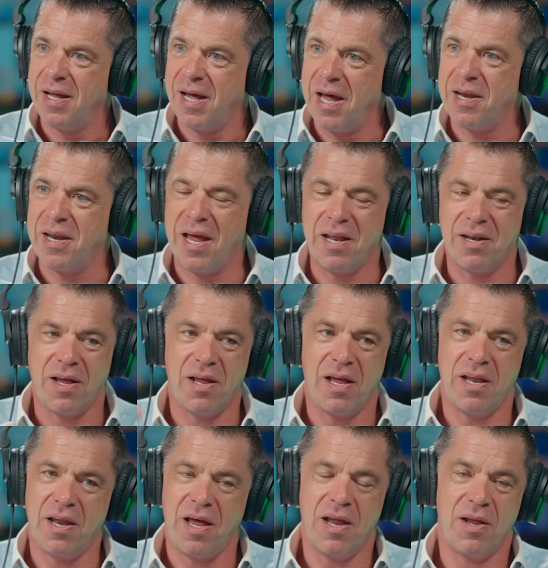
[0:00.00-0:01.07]
And
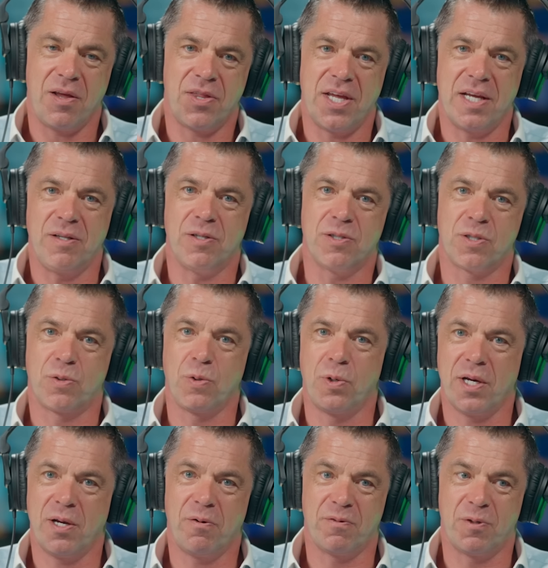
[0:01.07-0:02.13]
I think the
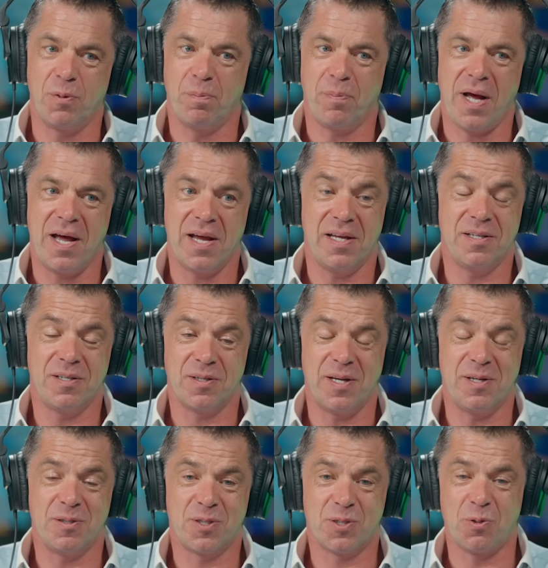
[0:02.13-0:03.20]
story of Dubai
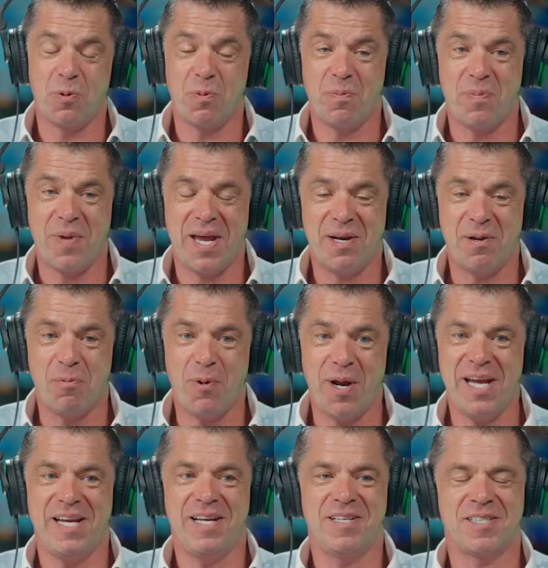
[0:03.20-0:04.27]
in so many
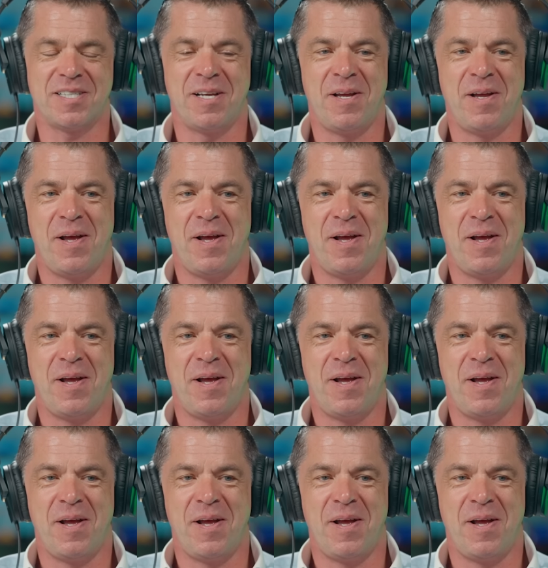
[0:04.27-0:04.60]
ways